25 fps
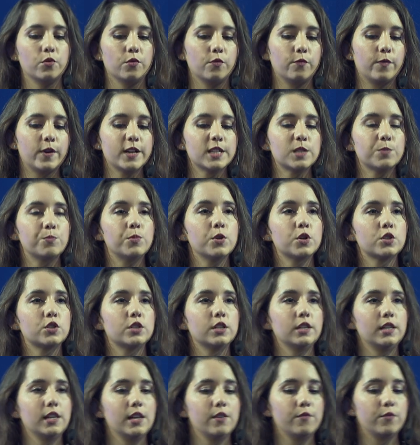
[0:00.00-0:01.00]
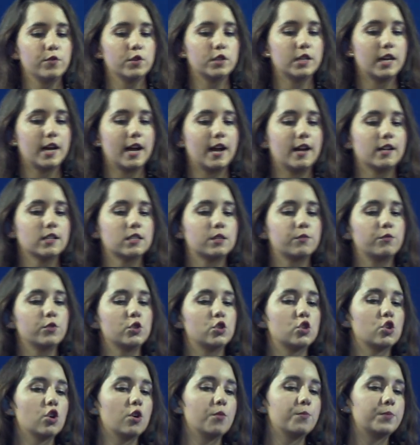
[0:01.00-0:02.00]
Facebook delivered ads for
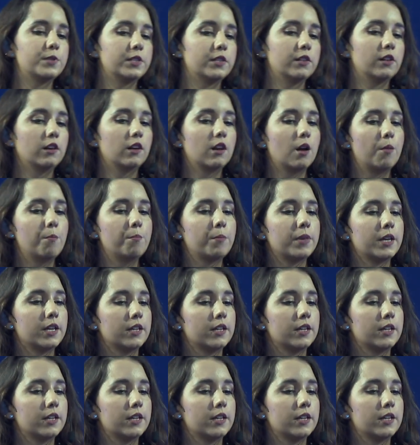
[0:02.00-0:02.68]
jobs in the lumber